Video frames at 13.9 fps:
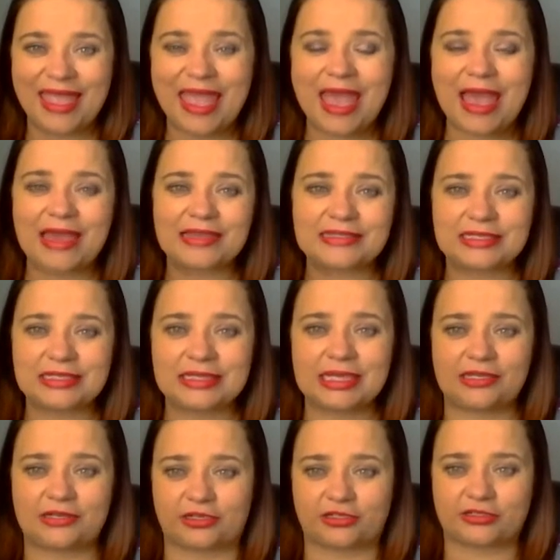as
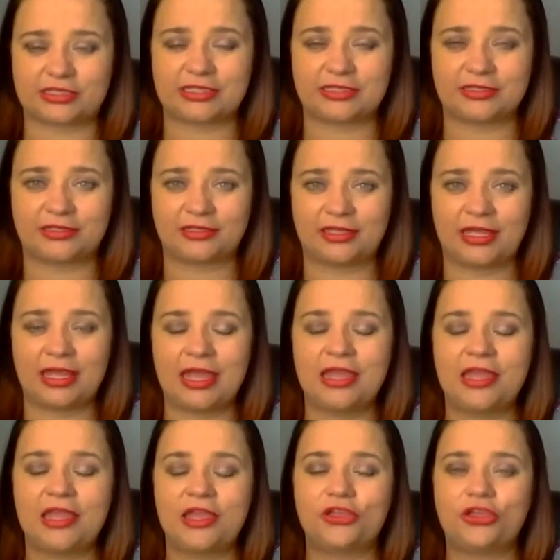leaders,
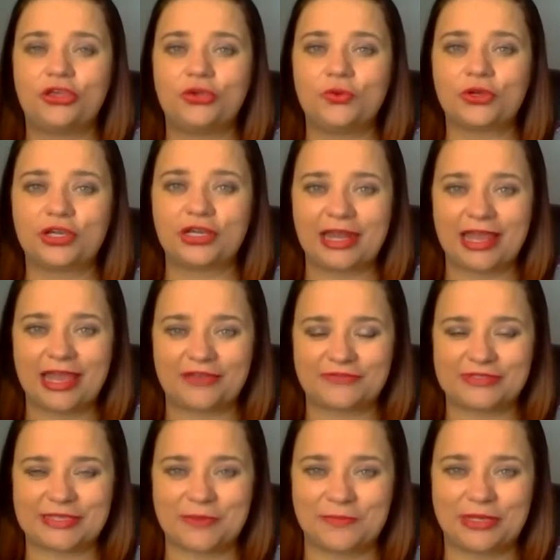you are going to have
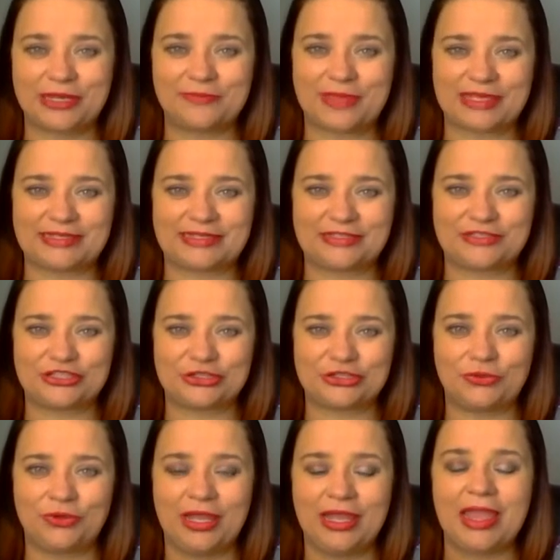somebody message
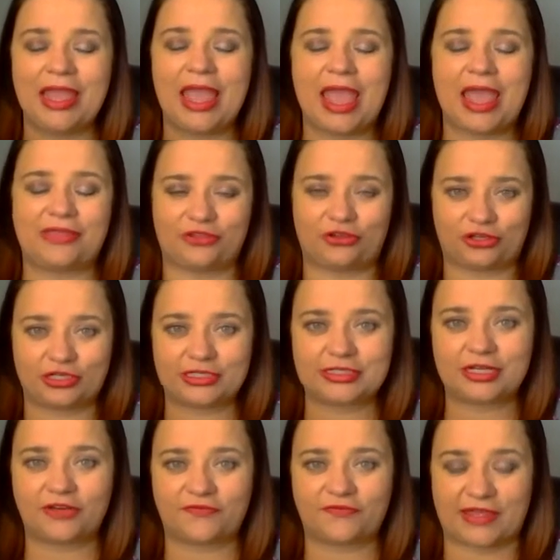you and they're going to
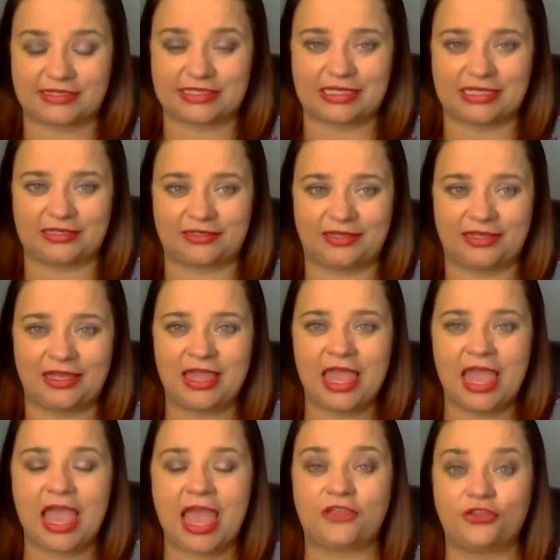start venting.
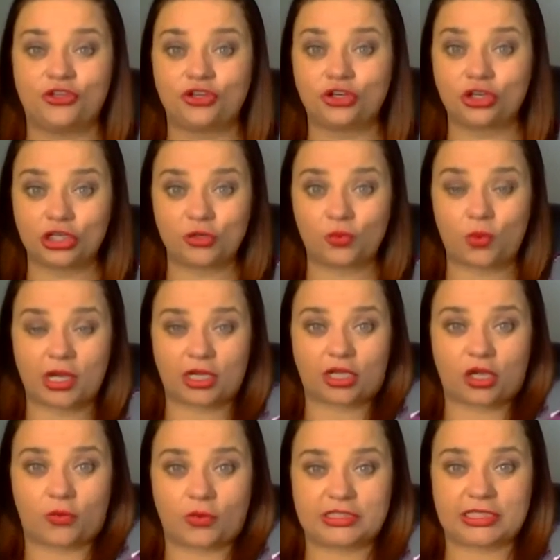And you're going to want to
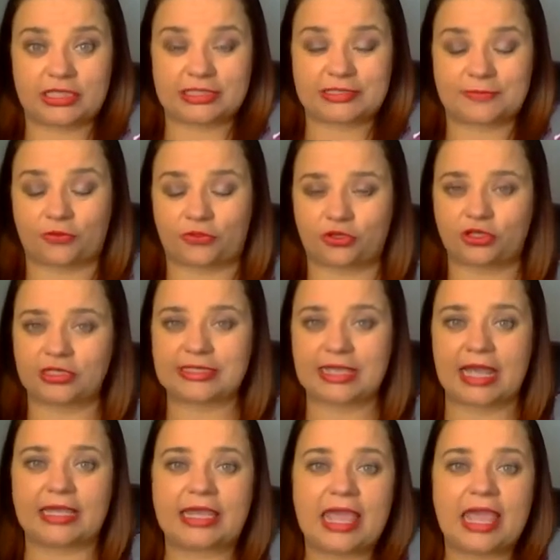go into this mode. They're going to say,
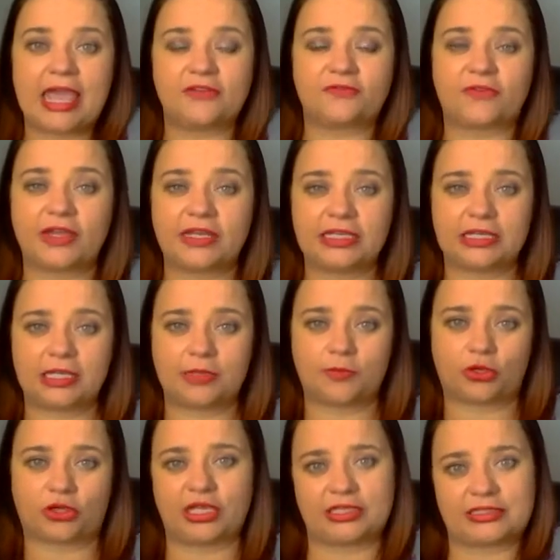I can't find any
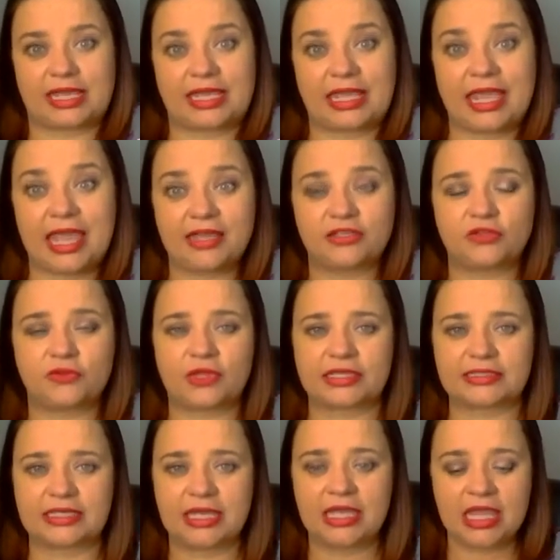bookings. I can't do this.